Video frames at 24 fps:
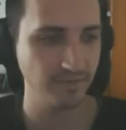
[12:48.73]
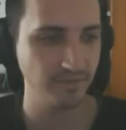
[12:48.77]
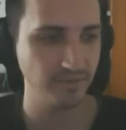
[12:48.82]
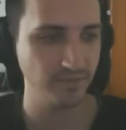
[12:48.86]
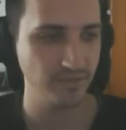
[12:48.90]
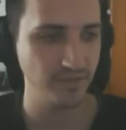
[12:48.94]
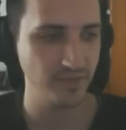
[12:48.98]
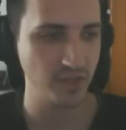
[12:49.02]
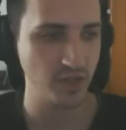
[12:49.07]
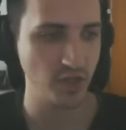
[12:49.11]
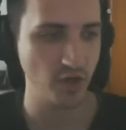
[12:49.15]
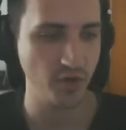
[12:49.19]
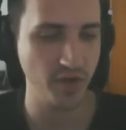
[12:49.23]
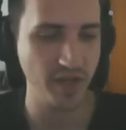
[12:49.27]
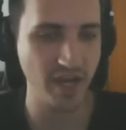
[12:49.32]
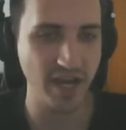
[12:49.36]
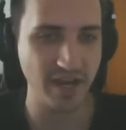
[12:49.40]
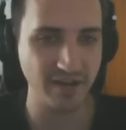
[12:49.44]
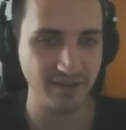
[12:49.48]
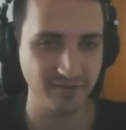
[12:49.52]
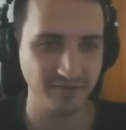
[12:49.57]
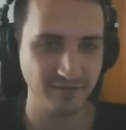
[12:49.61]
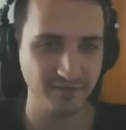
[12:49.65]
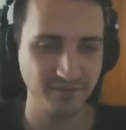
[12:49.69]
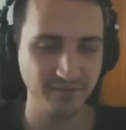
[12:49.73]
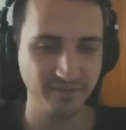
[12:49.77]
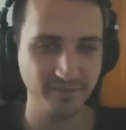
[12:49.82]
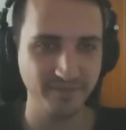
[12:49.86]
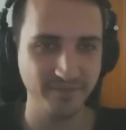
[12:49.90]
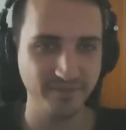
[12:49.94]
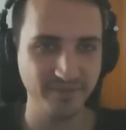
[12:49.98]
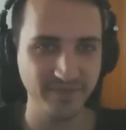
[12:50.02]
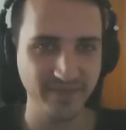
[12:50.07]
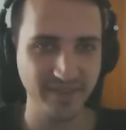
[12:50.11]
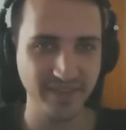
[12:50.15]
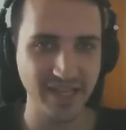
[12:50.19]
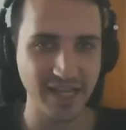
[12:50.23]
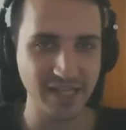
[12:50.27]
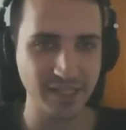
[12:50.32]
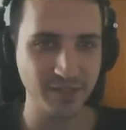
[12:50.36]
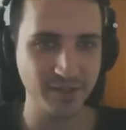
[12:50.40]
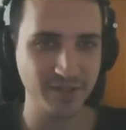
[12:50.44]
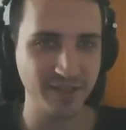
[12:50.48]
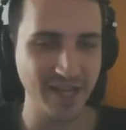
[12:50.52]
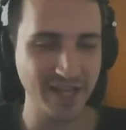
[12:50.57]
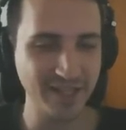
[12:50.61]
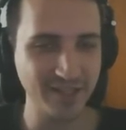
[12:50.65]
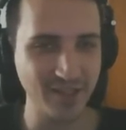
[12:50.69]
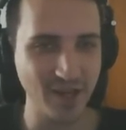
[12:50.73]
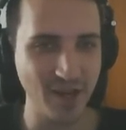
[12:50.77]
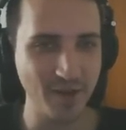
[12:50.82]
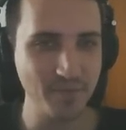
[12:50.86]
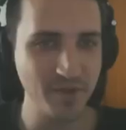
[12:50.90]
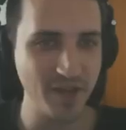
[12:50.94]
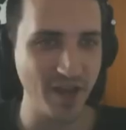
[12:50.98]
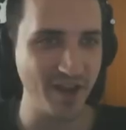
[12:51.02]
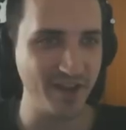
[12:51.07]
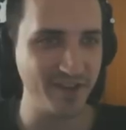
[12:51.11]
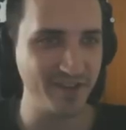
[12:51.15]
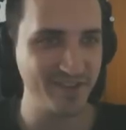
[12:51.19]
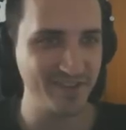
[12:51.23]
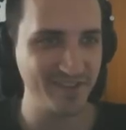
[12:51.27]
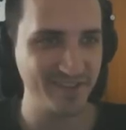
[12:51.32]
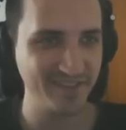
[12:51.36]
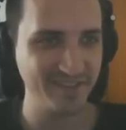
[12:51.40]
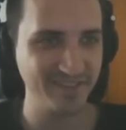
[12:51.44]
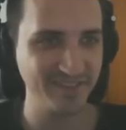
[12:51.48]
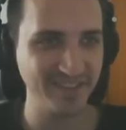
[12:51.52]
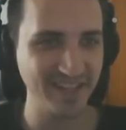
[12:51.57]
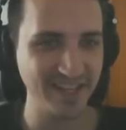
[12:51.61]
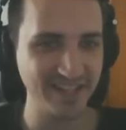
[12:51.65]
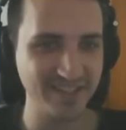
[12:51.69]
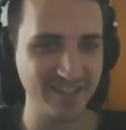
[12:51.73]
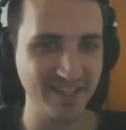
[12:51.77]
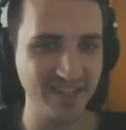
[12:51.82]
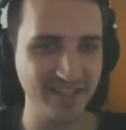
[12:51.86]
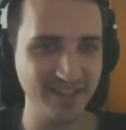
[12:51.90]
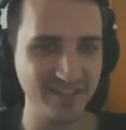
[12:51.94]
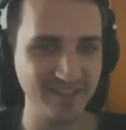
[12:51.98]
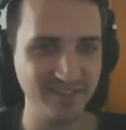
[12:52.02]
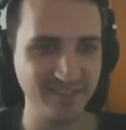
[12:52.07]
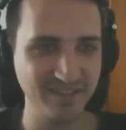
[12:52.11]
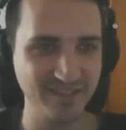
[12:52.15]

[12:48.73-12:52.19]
So yeah, I'm done. That's it.